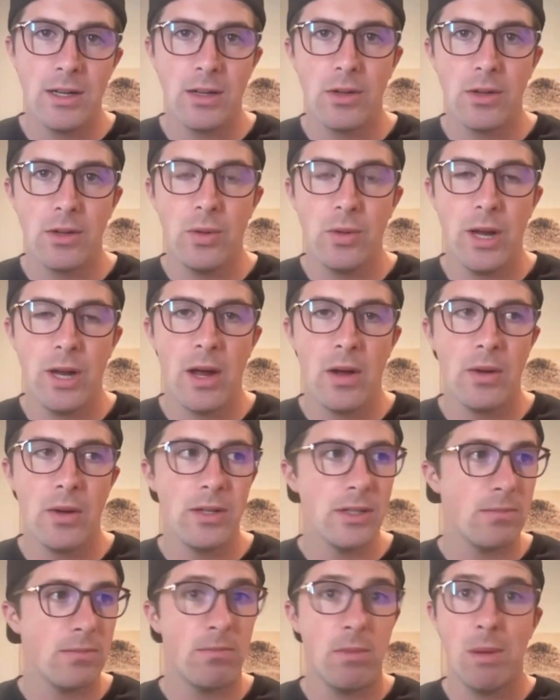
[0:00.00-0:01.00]
to include now
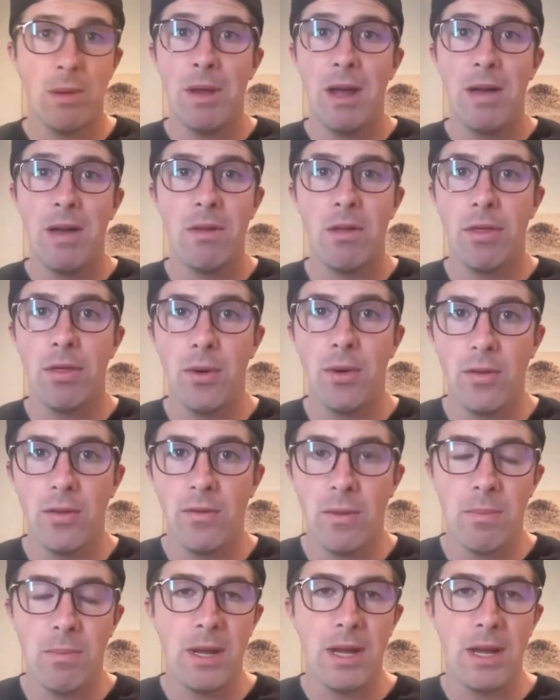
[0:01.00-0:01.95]
is maybe have a third of it